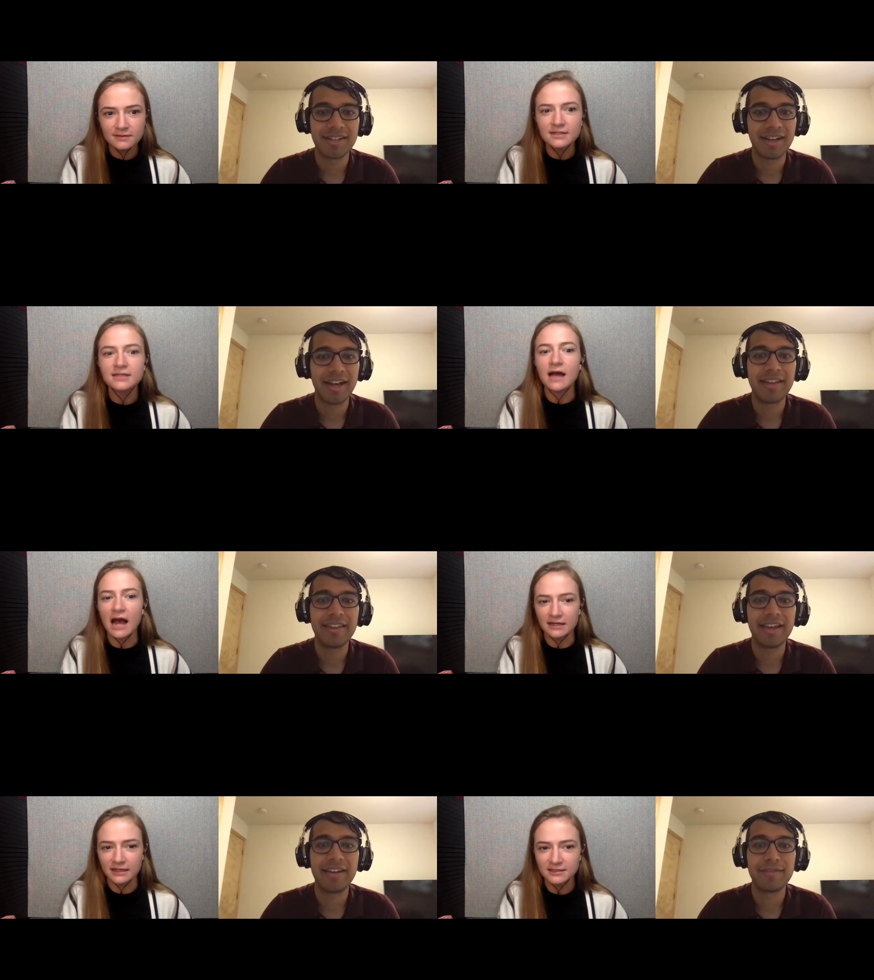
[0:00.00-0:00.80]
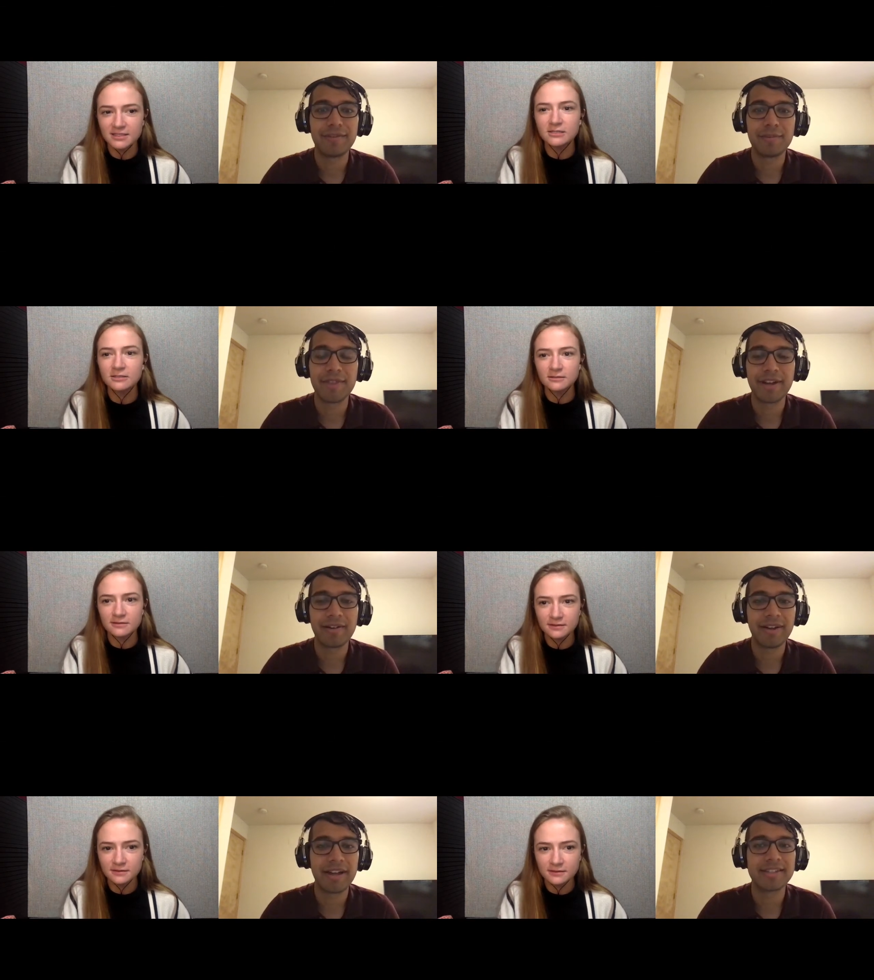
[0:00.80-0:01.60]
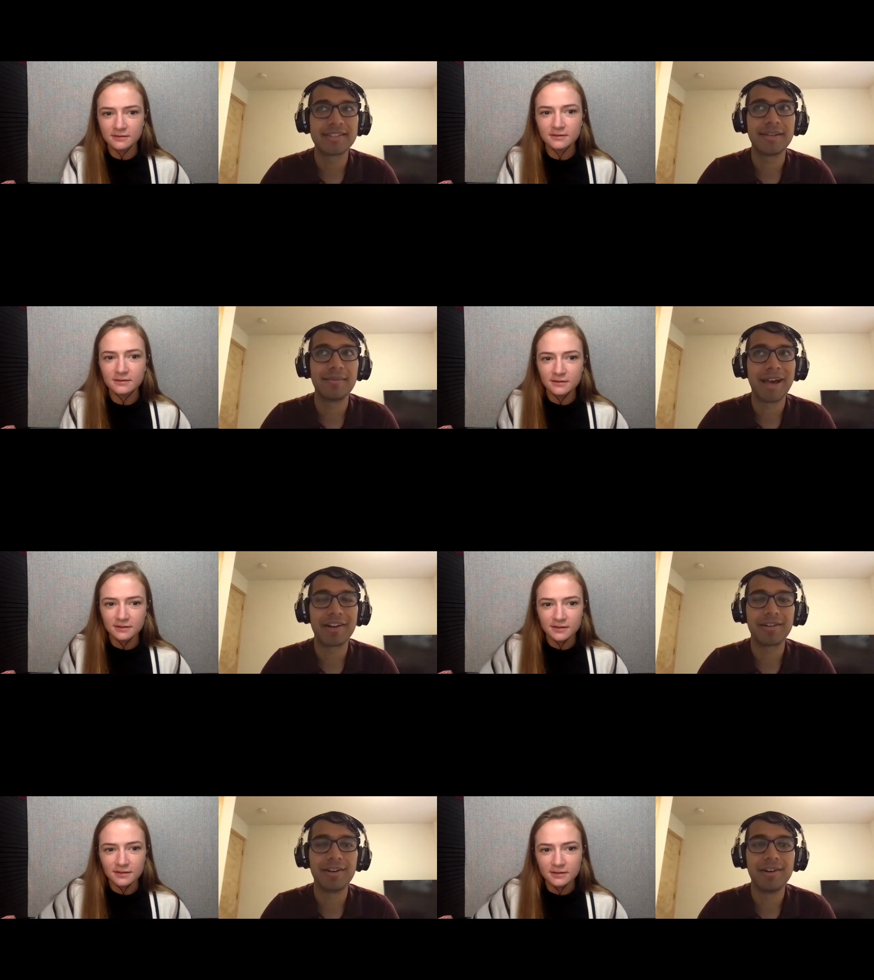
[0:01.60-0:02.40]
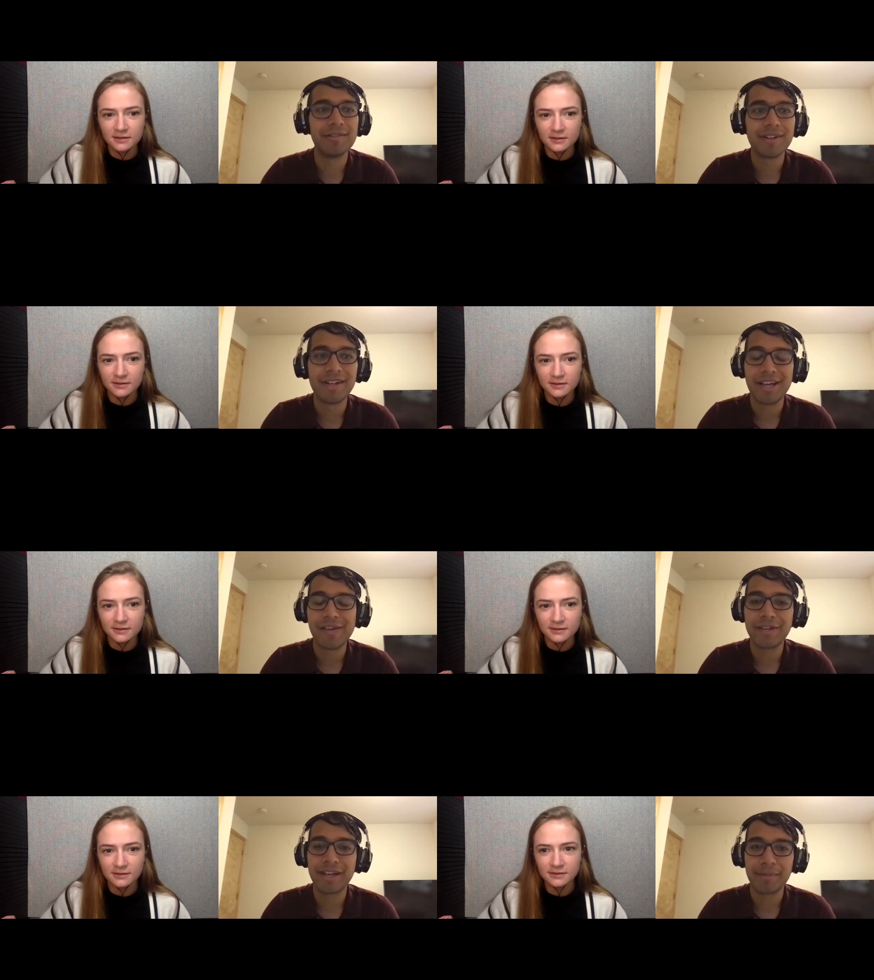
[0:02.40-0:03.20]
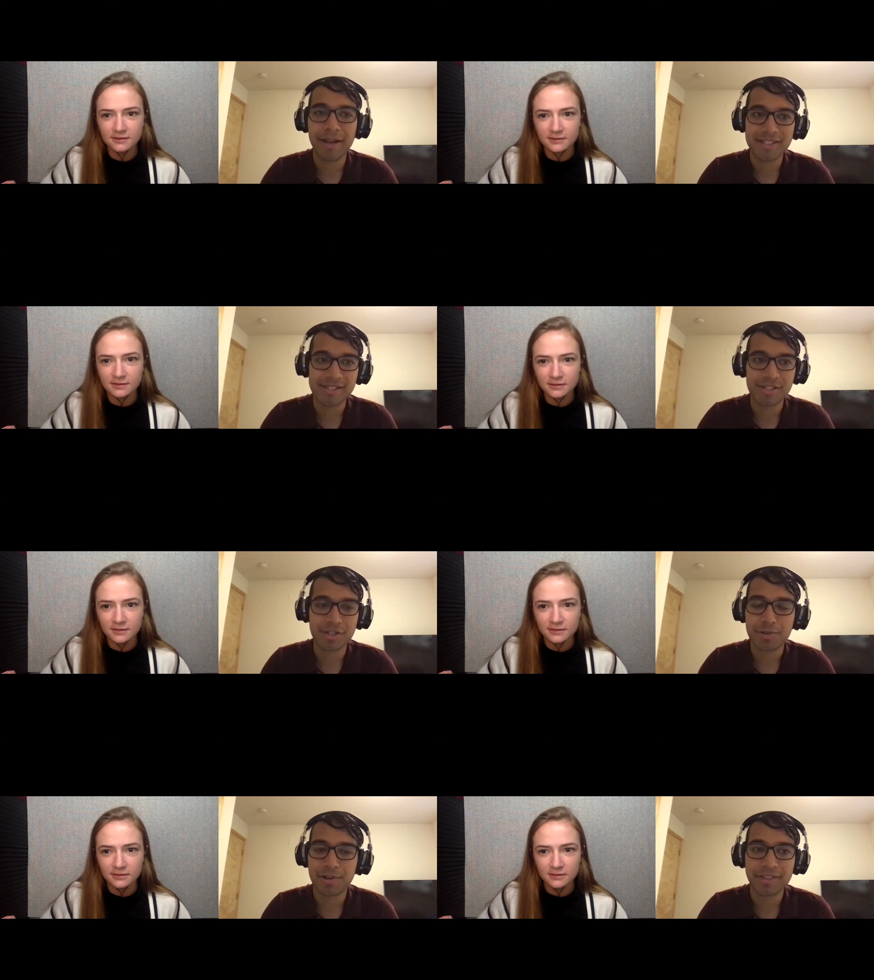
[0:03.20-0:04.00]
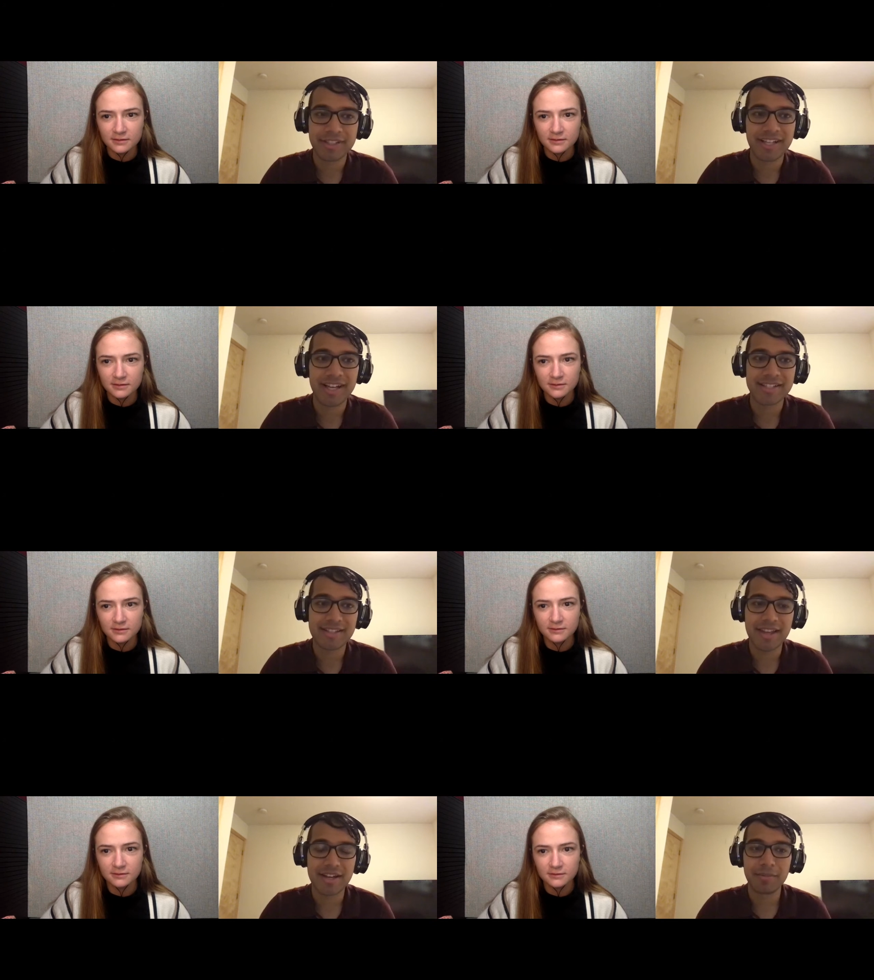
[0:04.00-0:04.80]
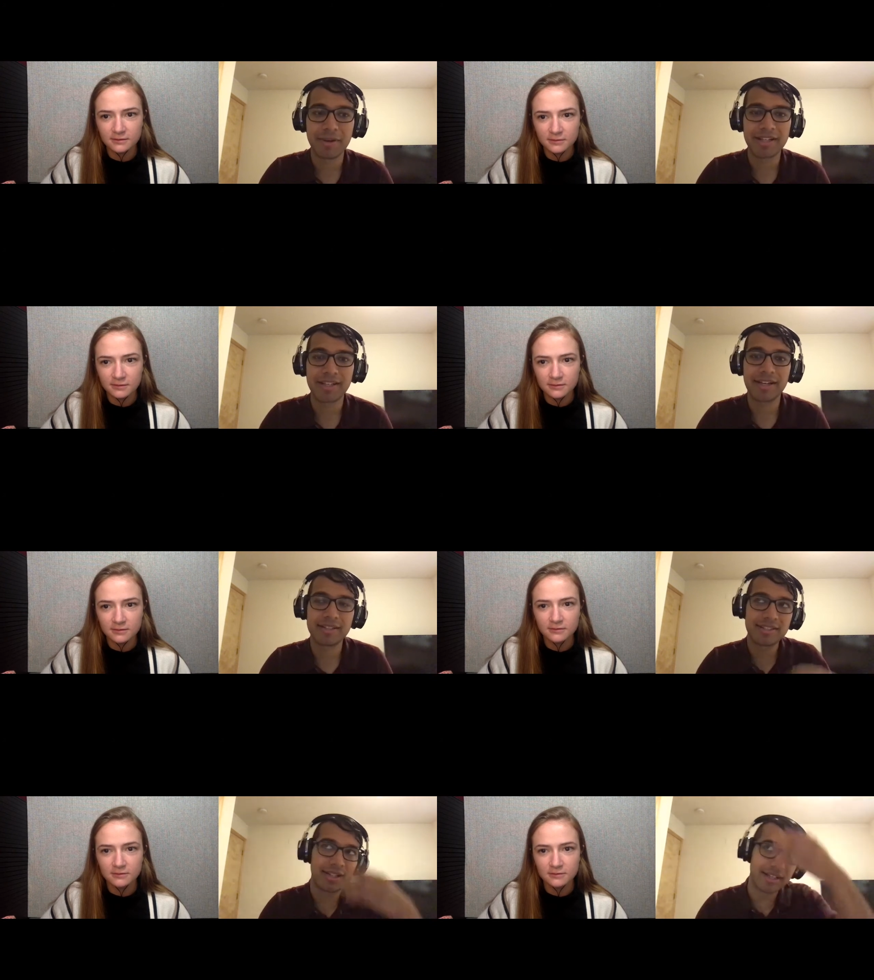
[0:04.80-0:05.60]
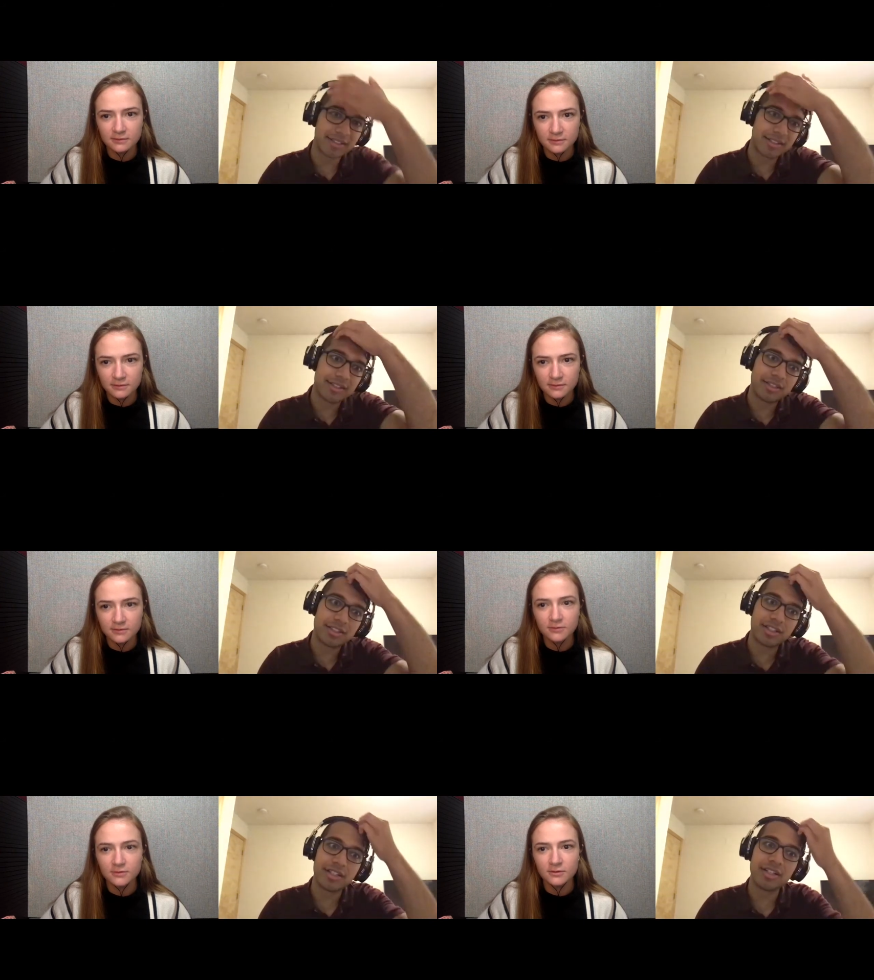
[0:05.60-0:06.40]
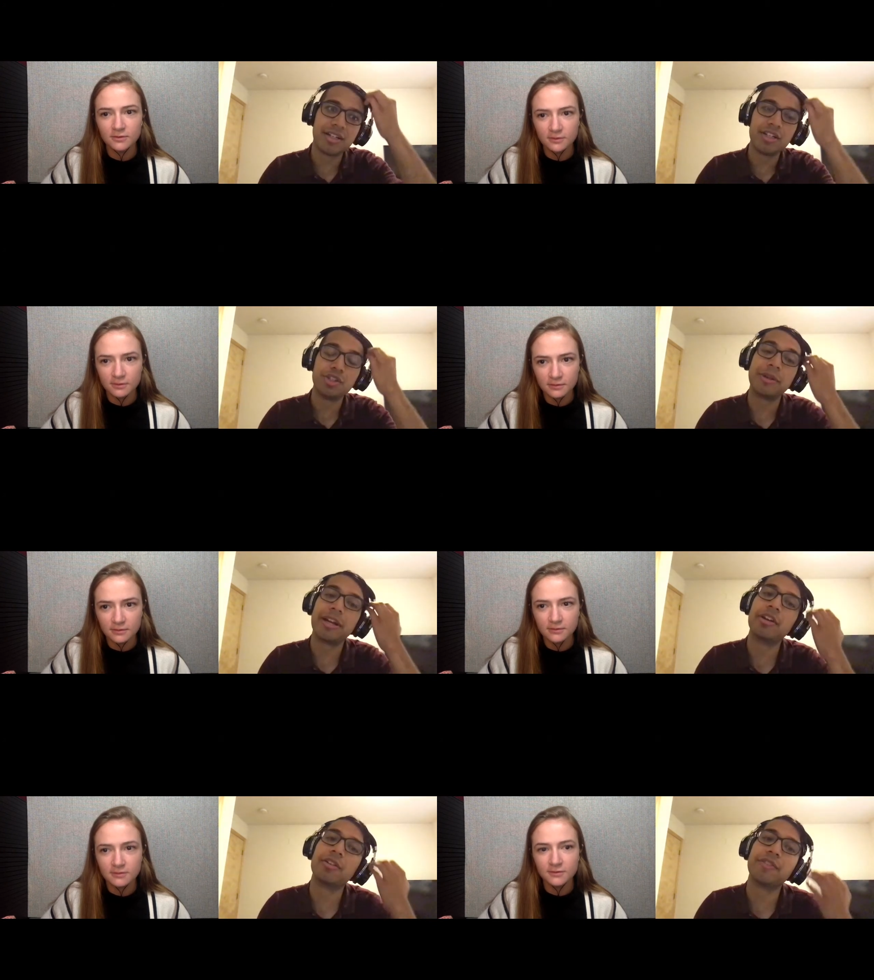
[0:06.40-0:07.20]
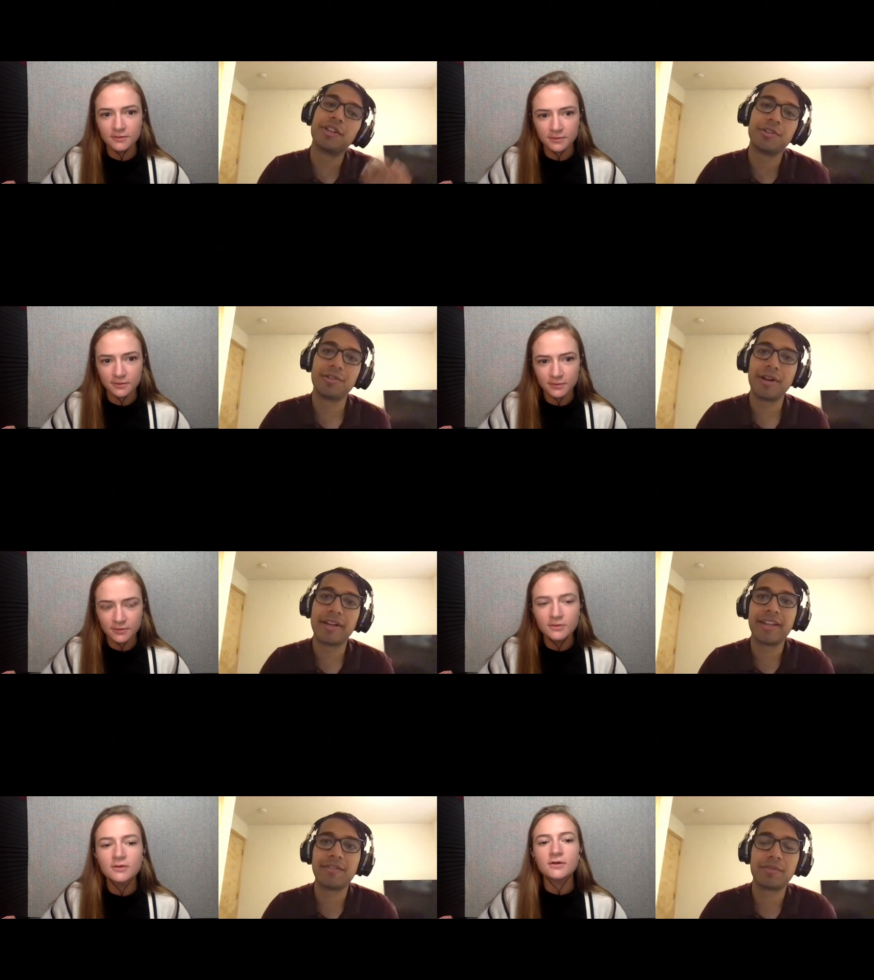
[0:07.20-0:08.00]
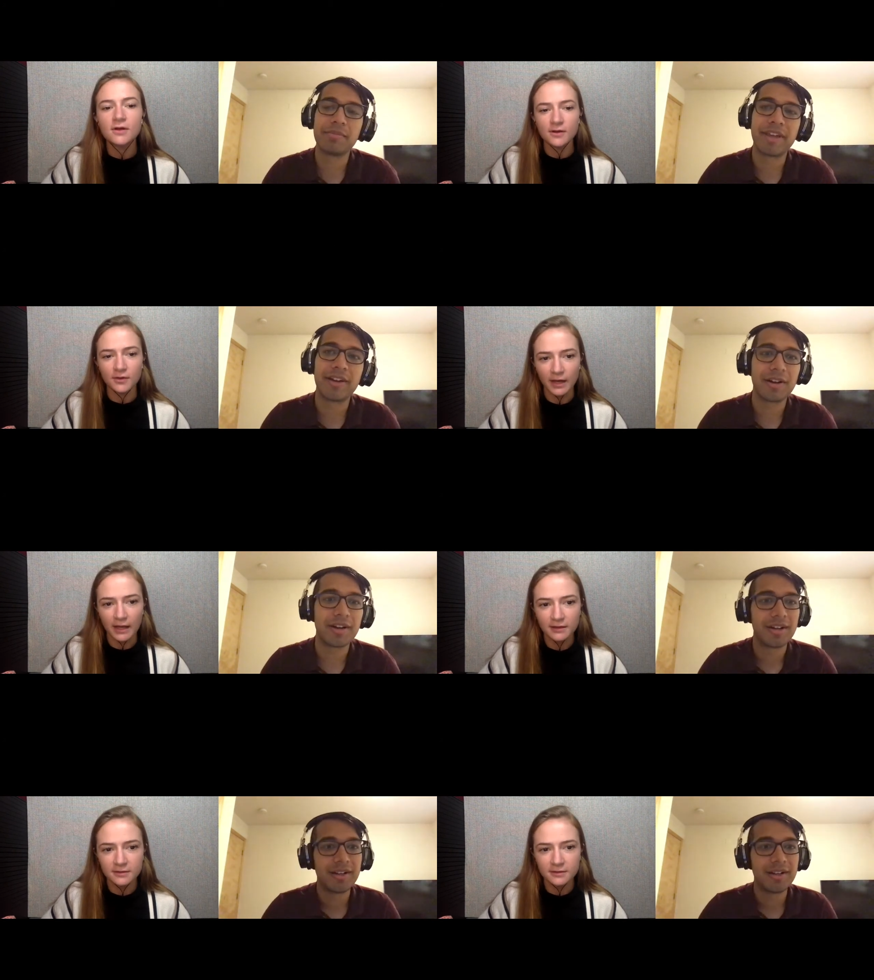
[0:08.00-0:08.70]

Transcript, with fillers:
Speaker 1: Got and it. then from there it's a matter of if you get a passing score on the test, then you might get selected to do an interview, and then from there,